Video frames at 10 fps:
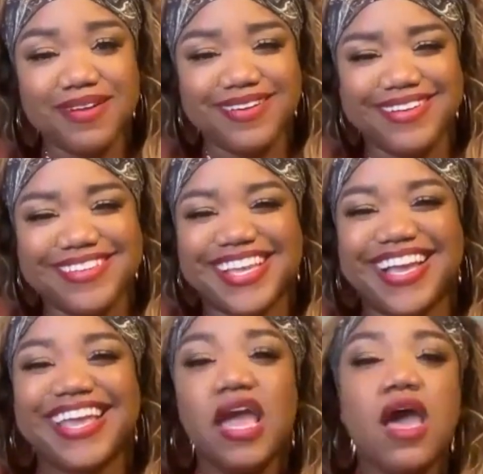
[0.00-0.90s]
It's
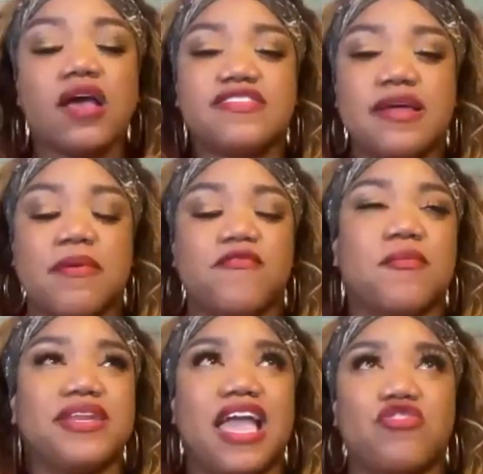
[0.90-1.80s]
like a step up from
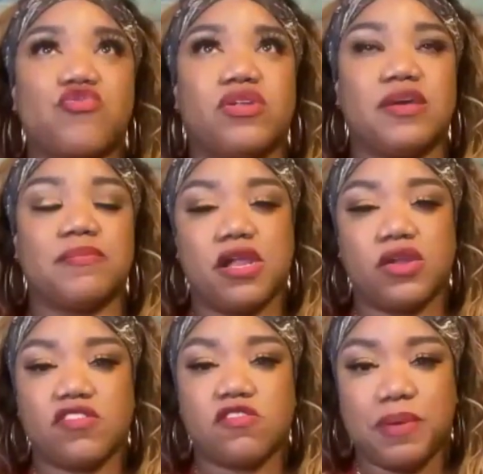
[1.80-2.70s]
a natural lip
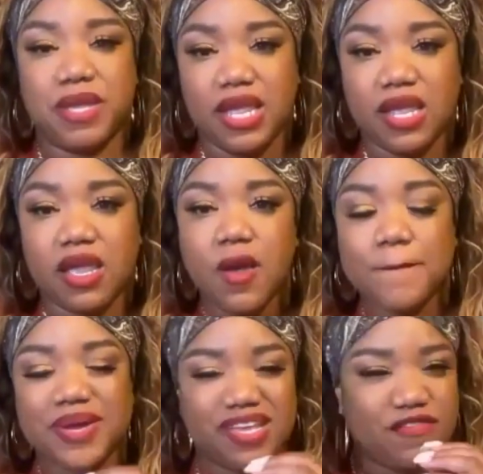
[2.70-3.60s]
color. It's pink,
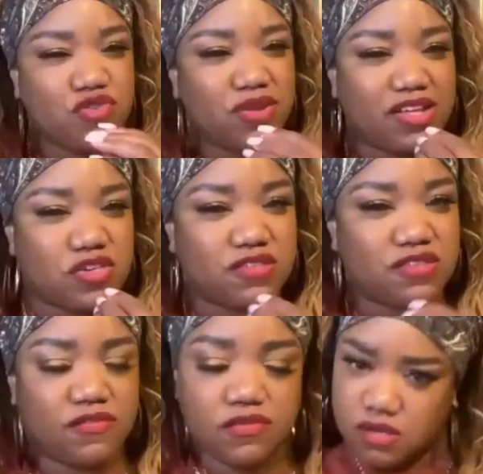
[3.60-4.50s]
but it gives you like just
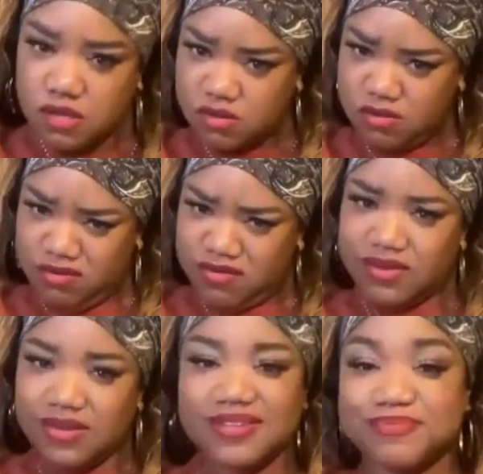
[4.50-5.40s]
enough. You're like, oh, and
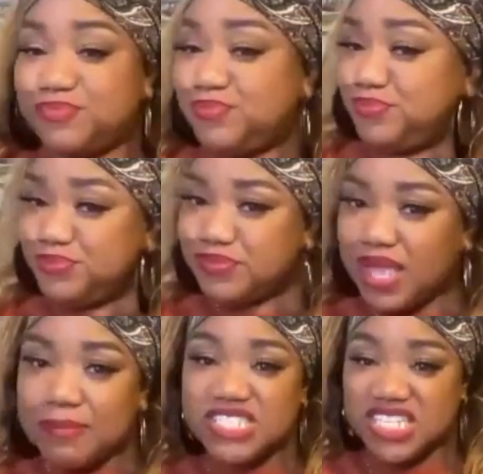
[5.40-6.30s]
you're like,
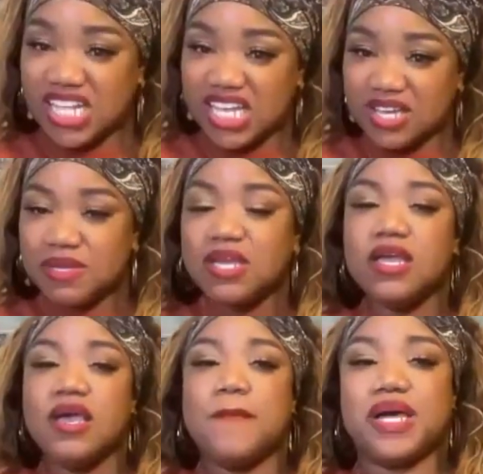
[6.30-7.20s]
I'm a snob.
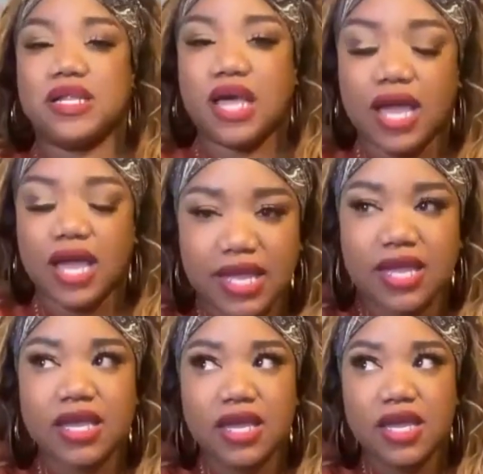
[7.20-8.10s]
But like,
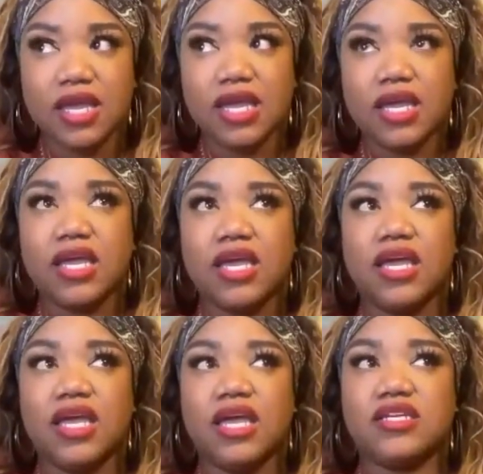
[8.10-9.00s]

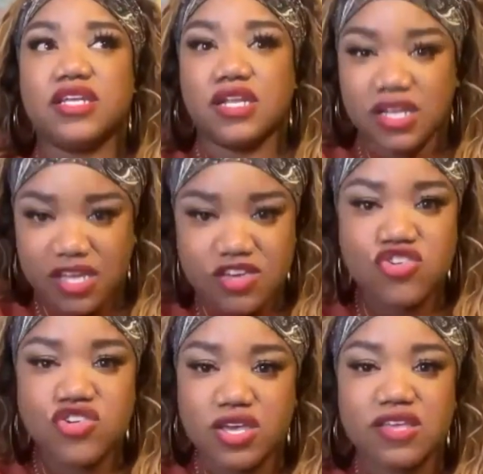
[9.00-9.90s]

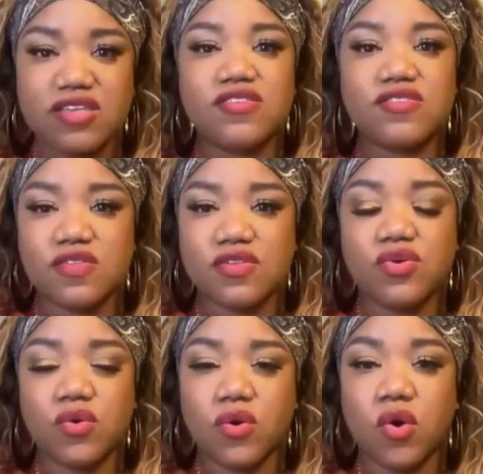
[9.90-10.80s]
Delish is
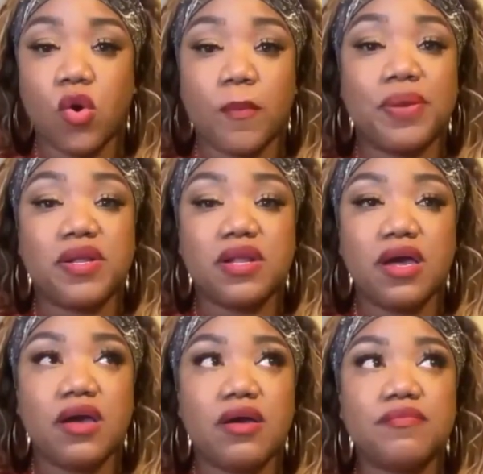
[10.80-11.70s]
or
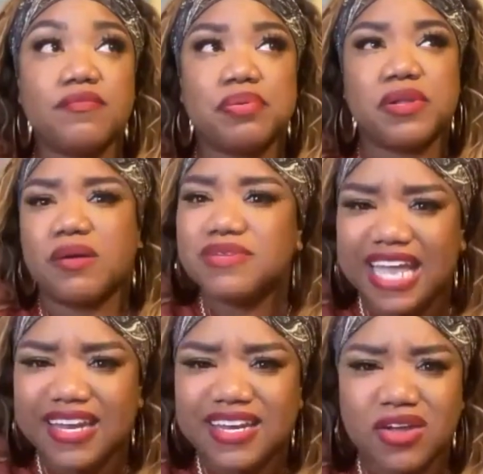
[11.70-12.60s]
plum
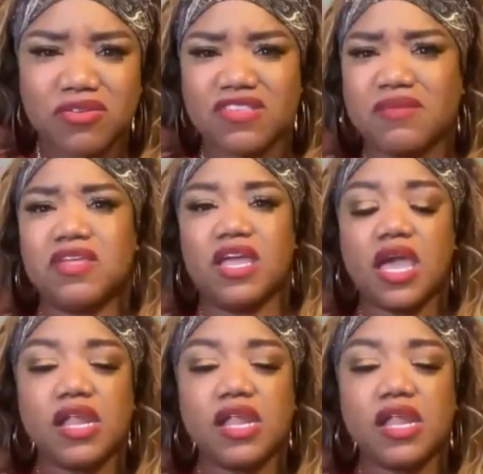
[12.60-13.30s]
dandy or something.